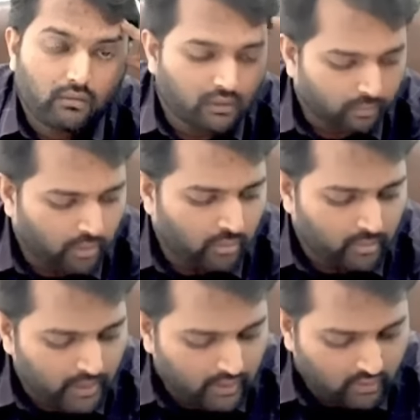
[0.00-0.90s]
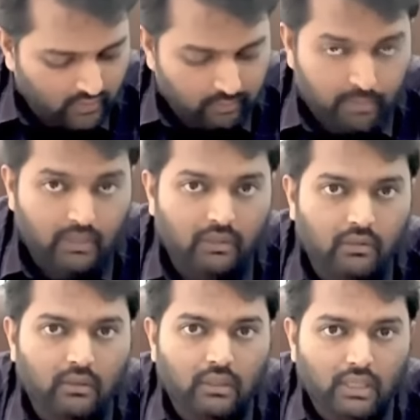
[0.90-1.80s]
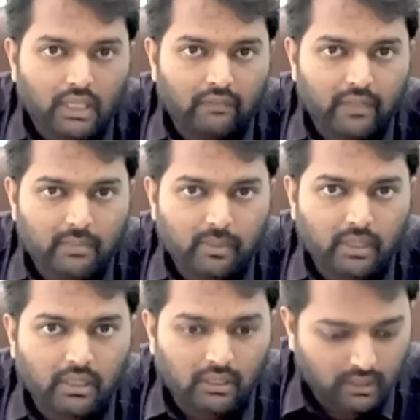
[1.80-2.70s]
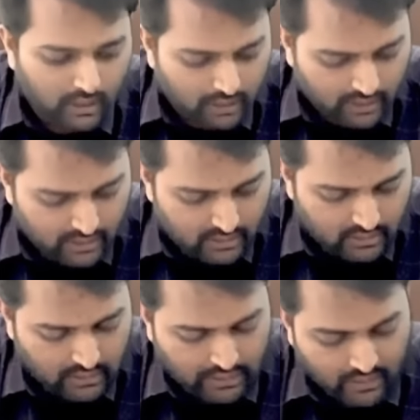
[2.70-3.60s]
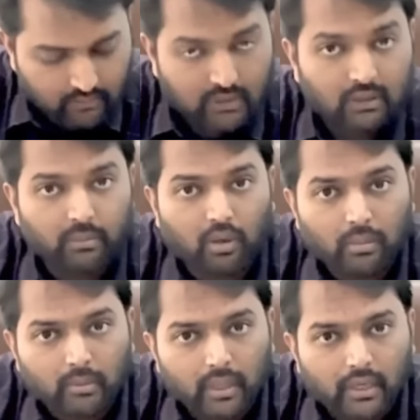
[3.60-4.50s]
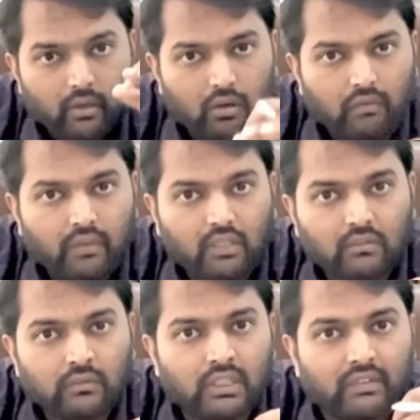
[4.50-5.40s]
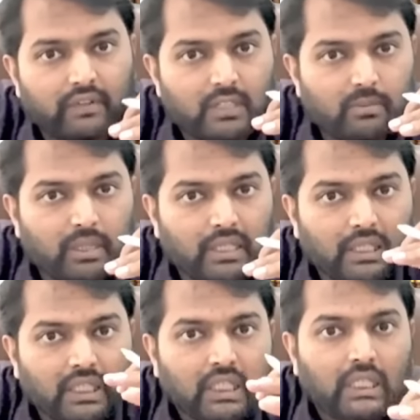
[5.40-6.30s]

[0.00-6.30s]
The probability of upper FSP decrease. Nothing but the probability of downward FSP